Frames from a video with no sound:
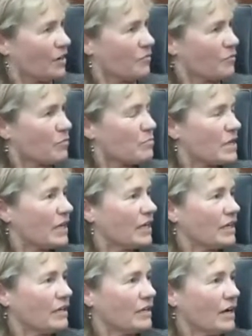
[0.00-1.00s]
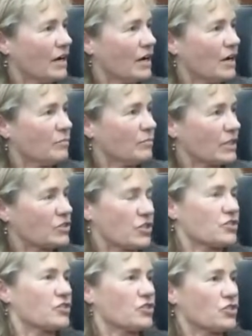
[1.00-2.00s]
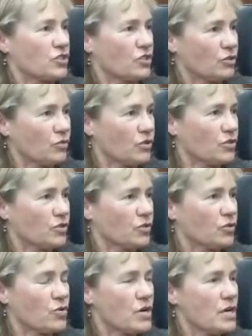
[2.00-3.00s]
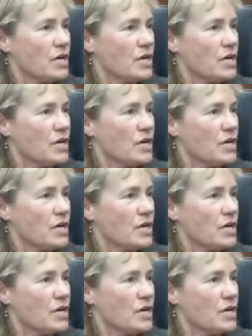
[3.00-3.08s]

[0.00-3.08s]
for me, like Justin just alluded to,